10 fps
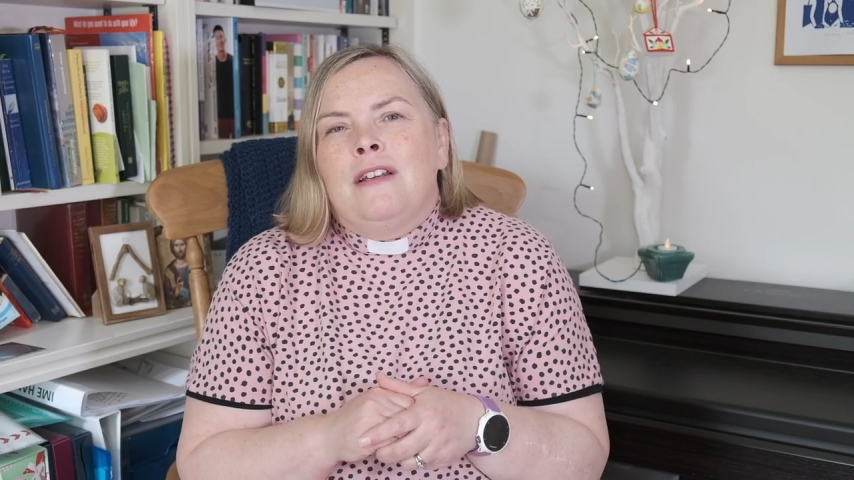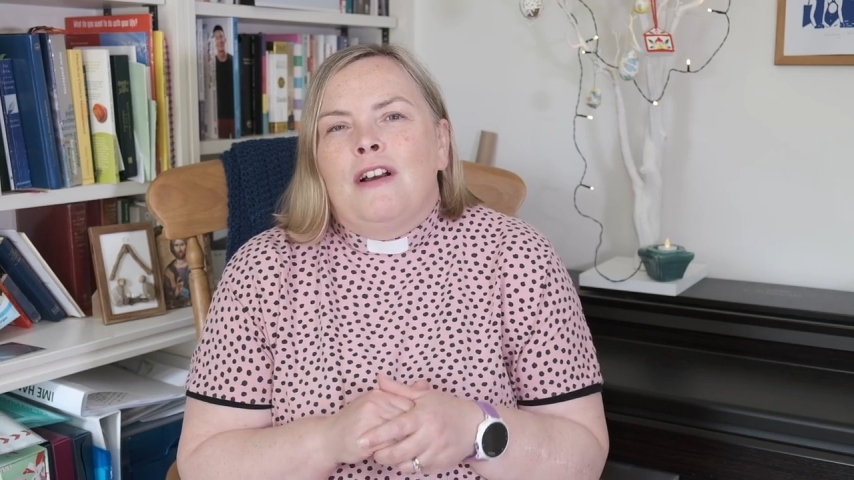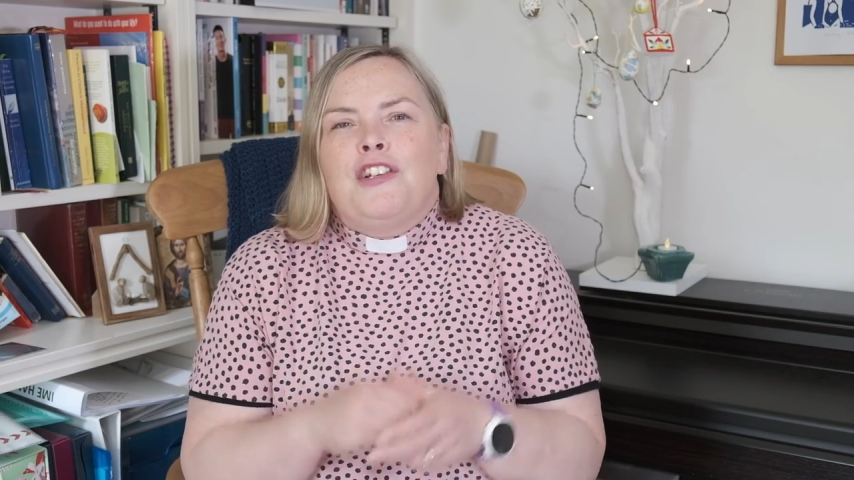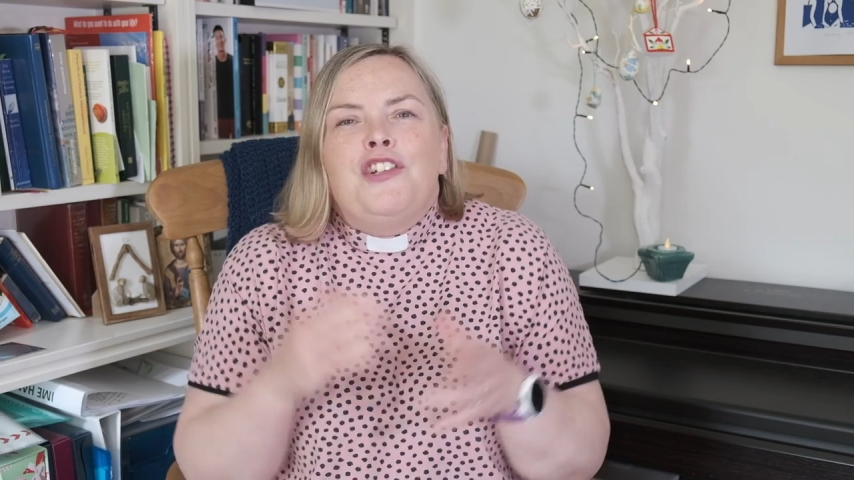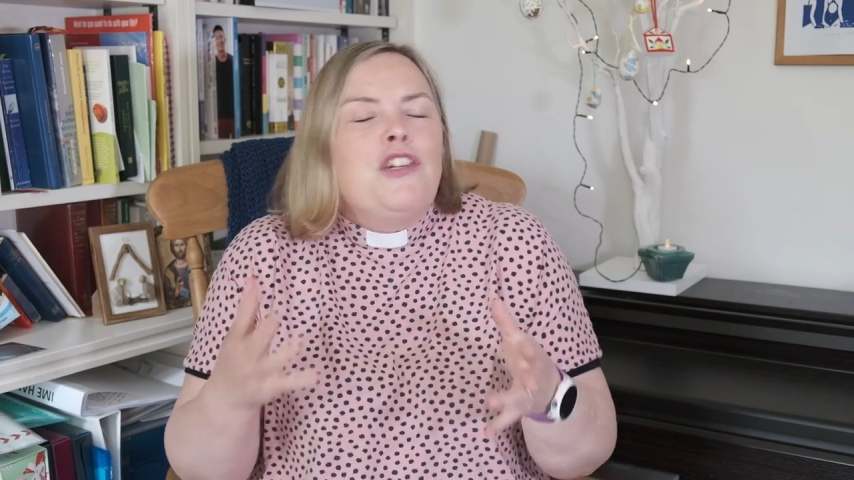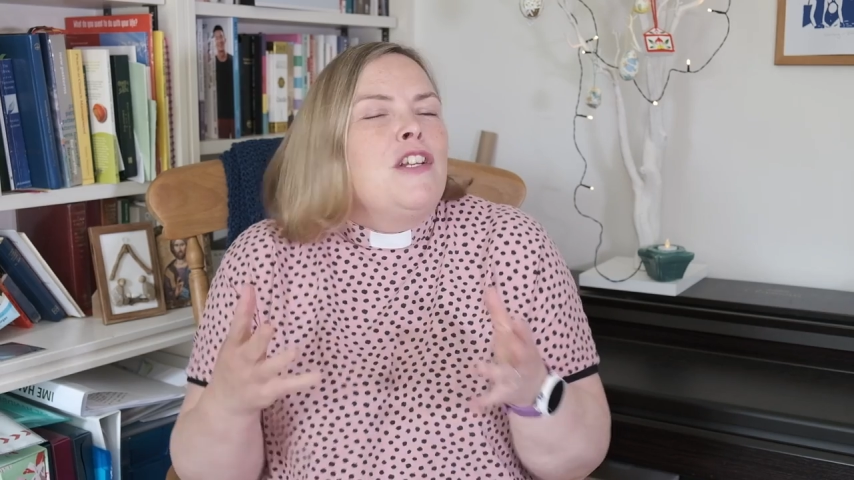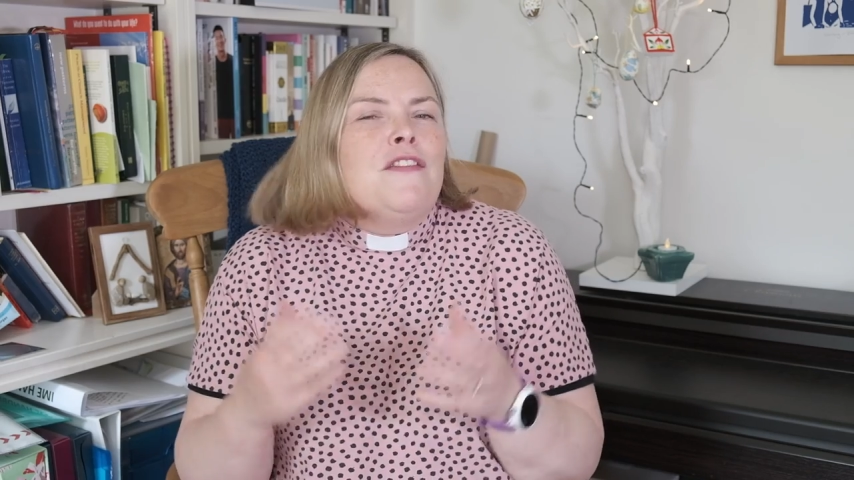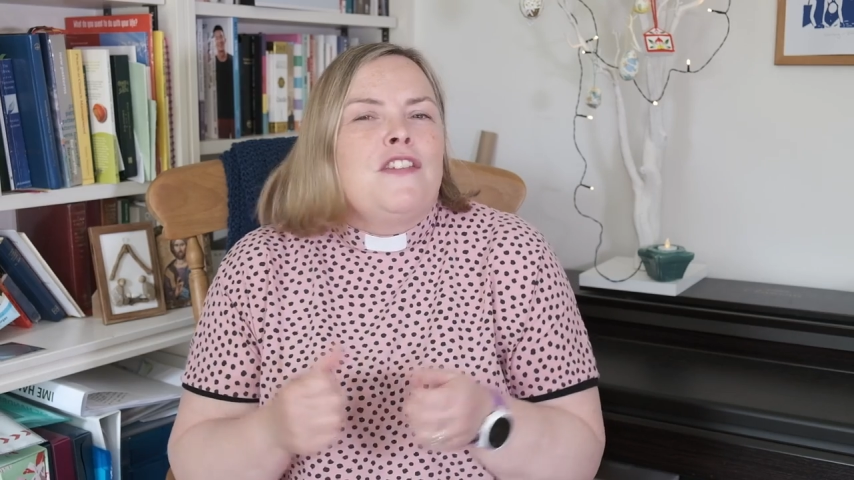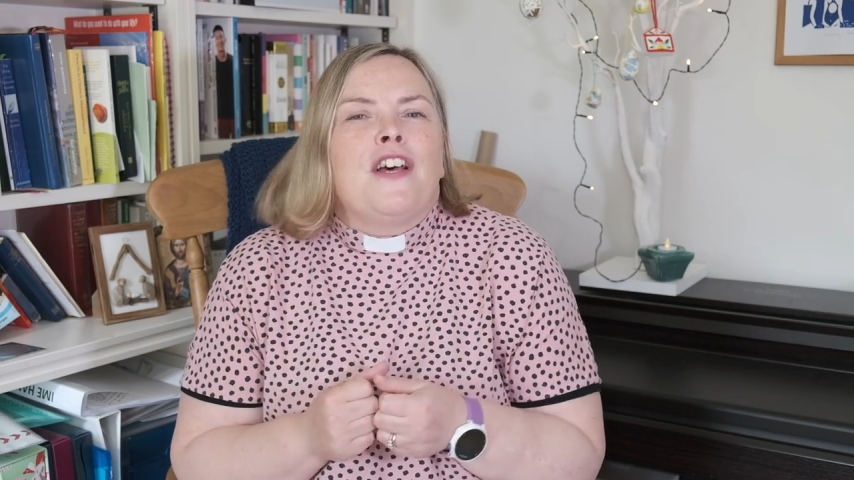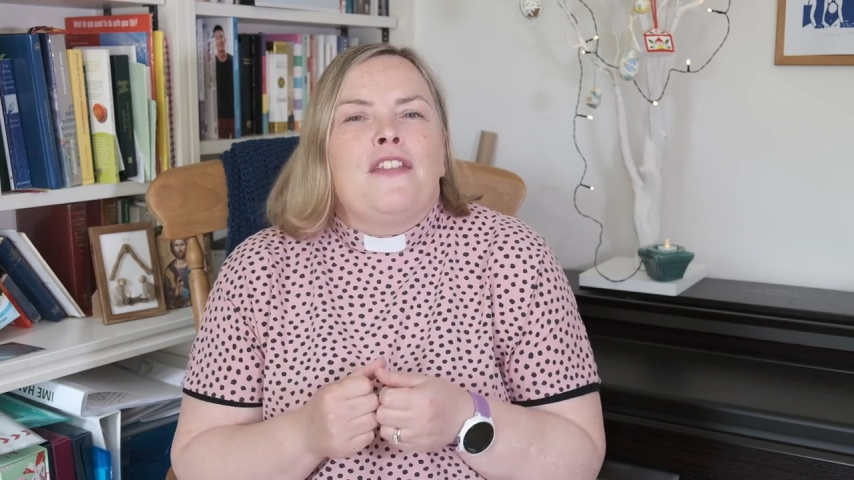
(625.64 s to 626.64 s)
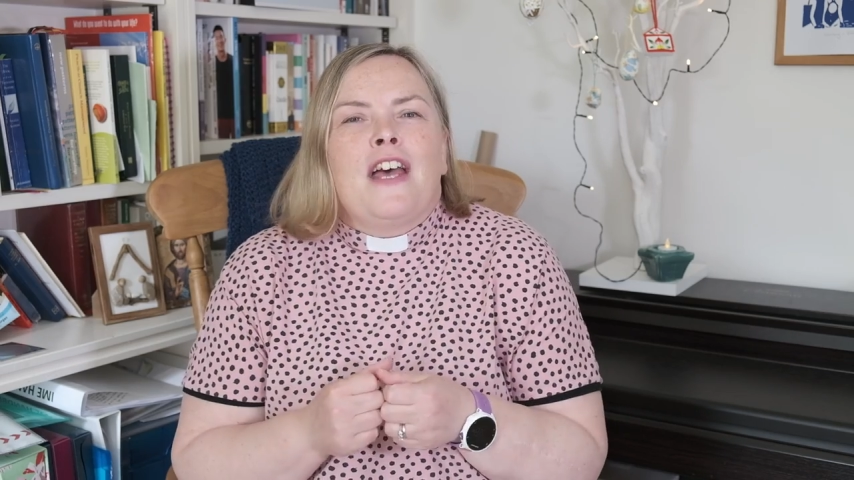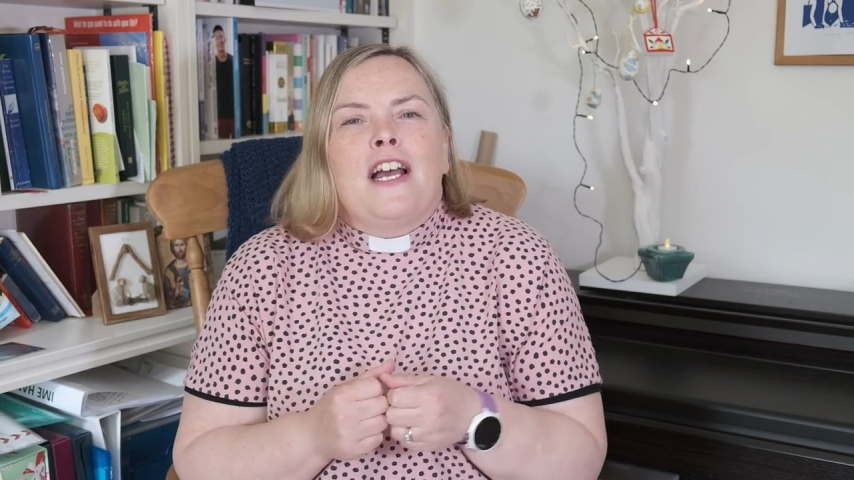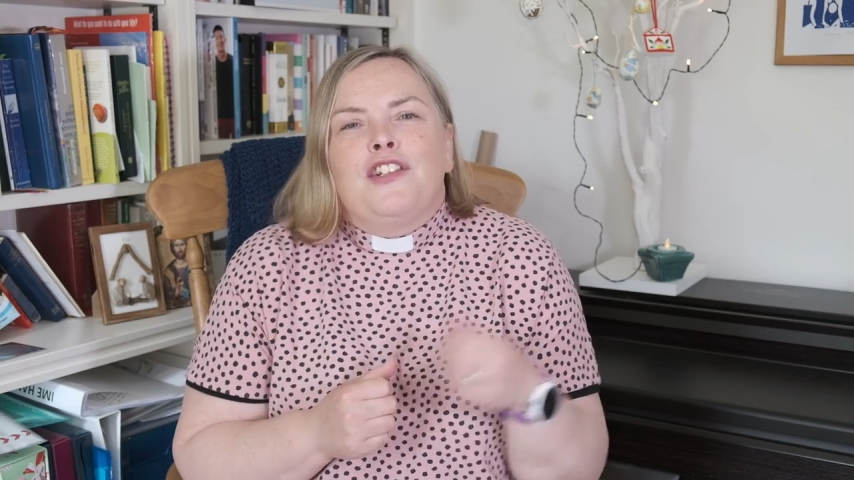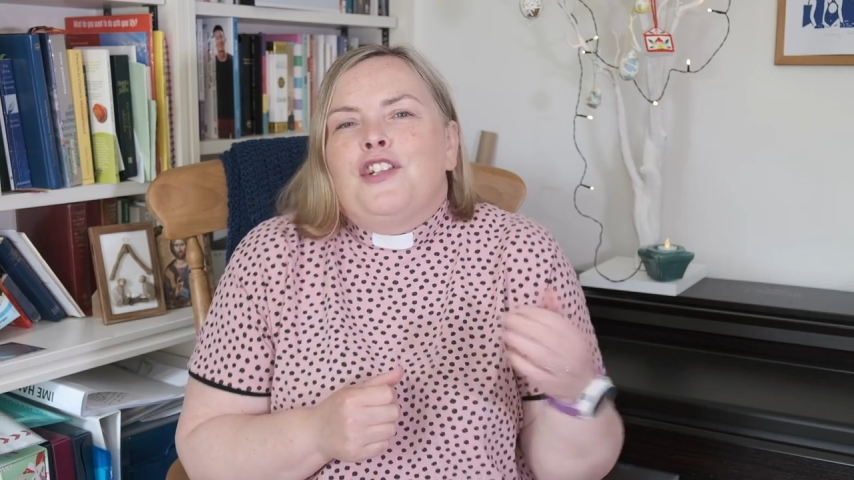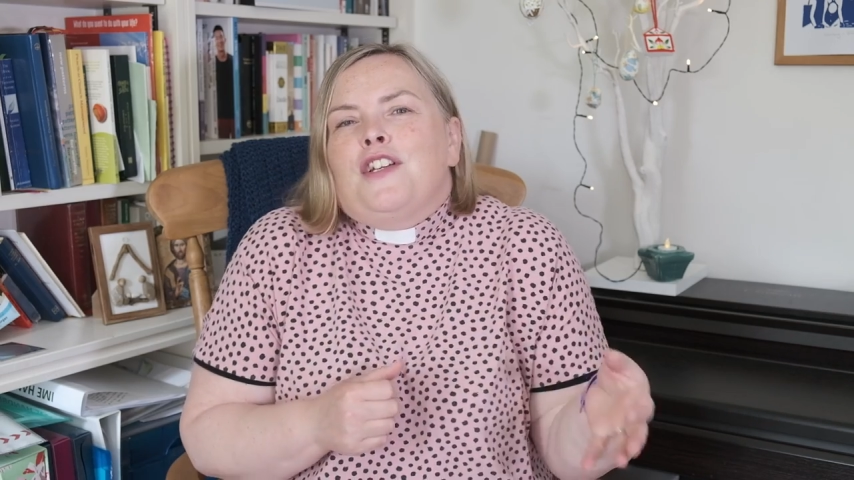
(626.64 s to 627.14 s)
I shouldn't have done that.
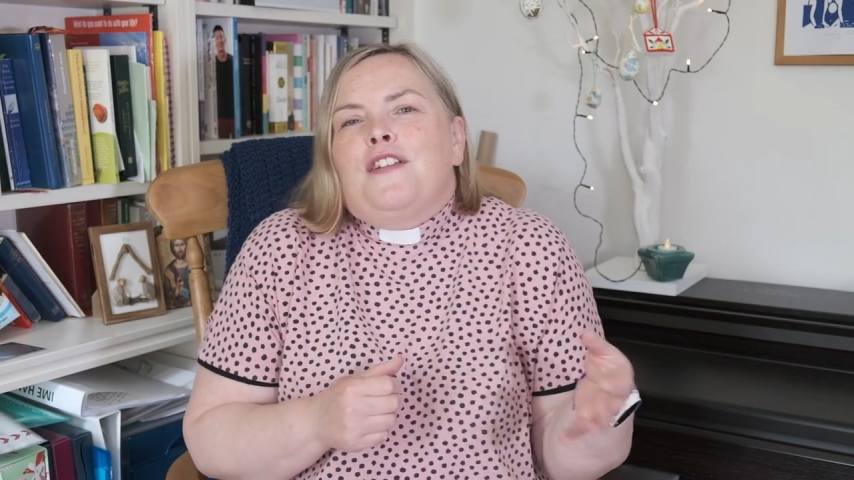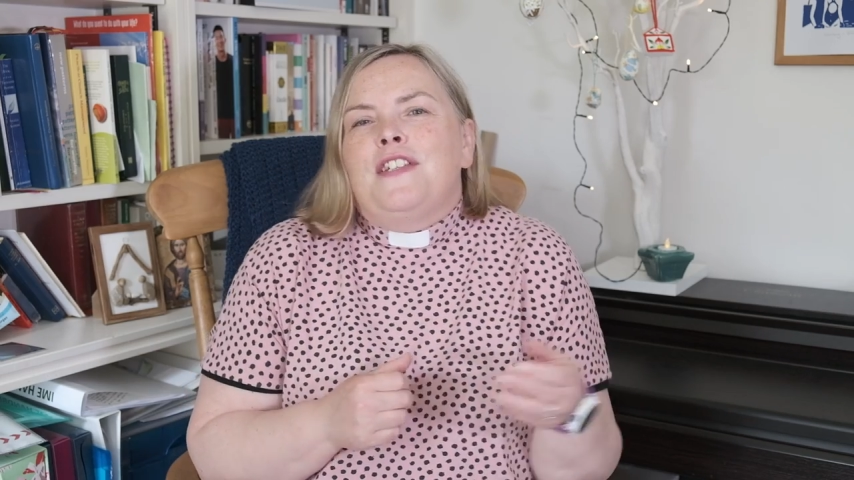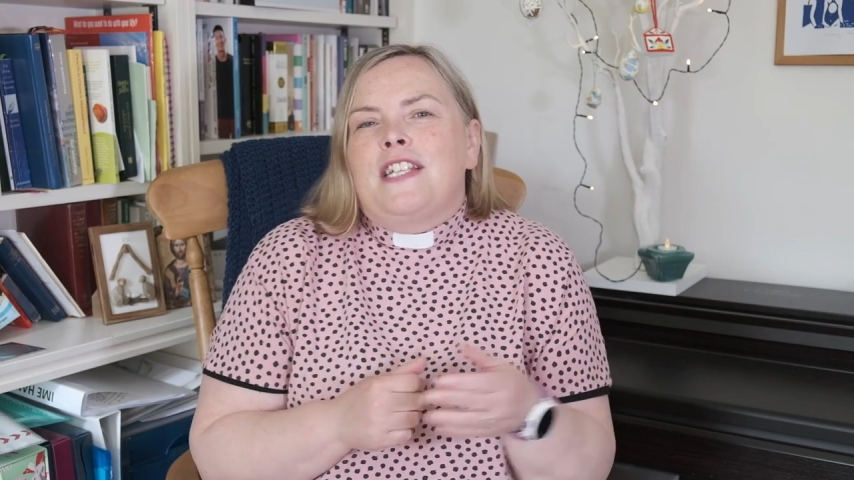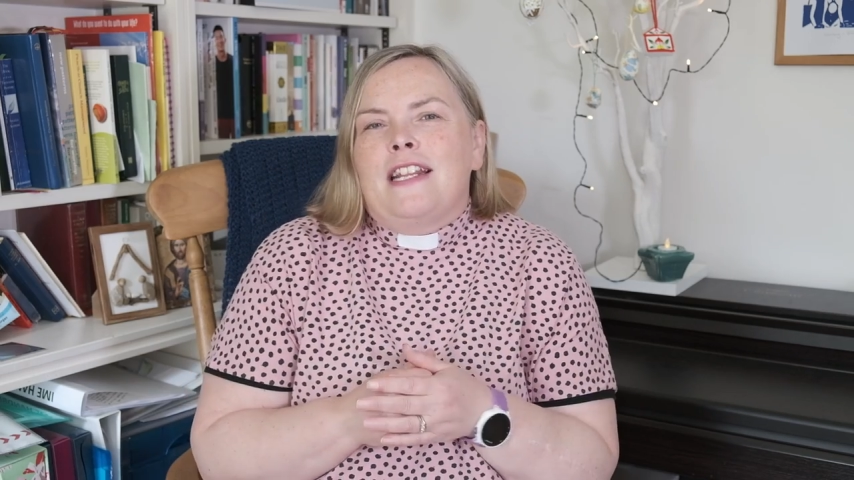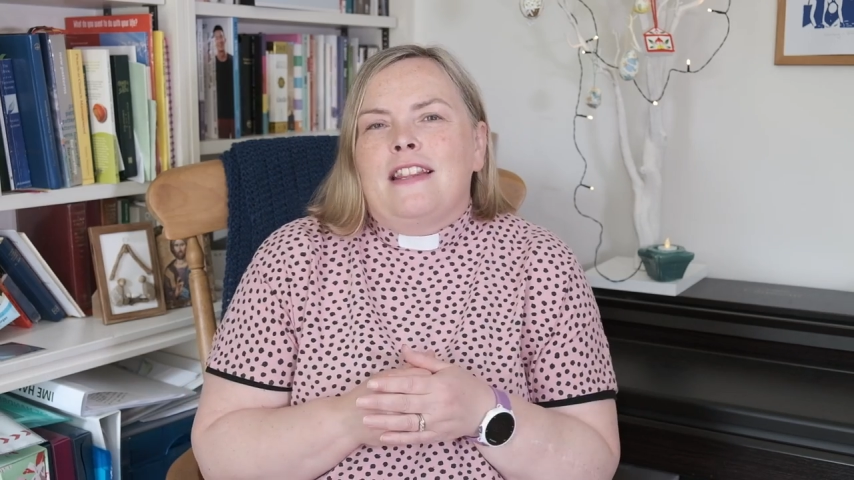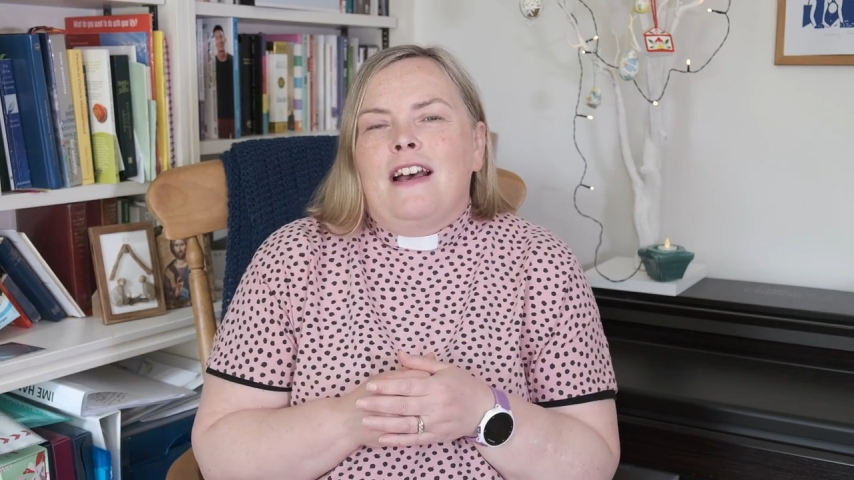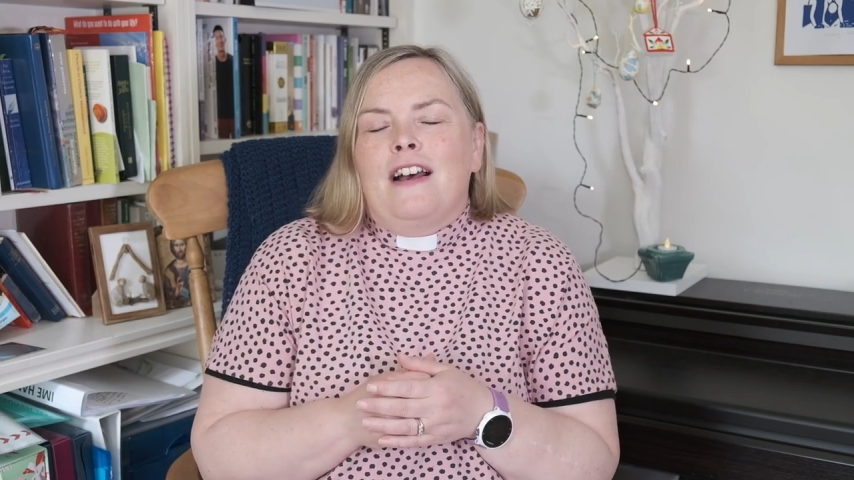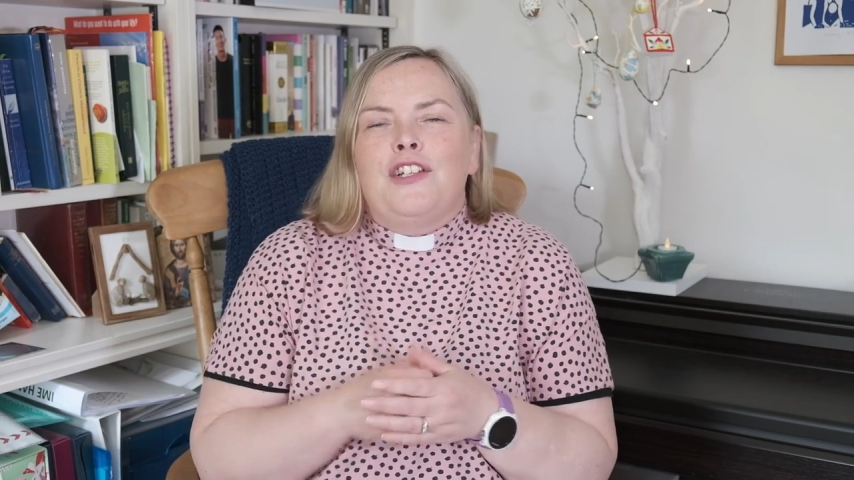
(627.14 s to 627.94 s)
I shouldn't have said that.